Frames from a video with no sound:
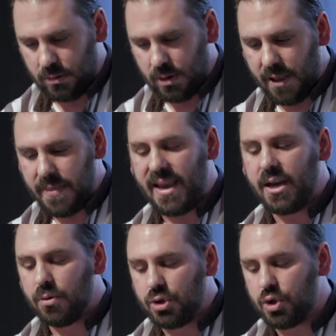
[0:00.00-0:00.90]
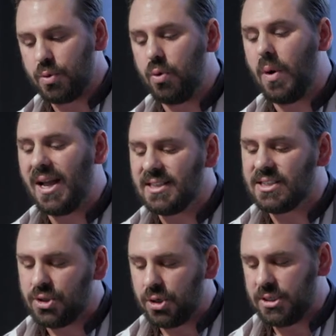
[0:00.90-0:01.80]
and their irreducible
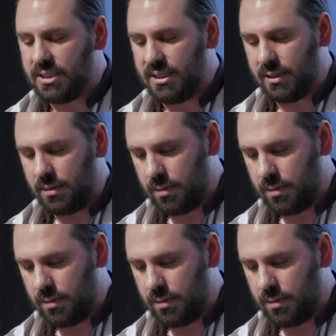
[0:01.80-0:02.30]
uncertainty,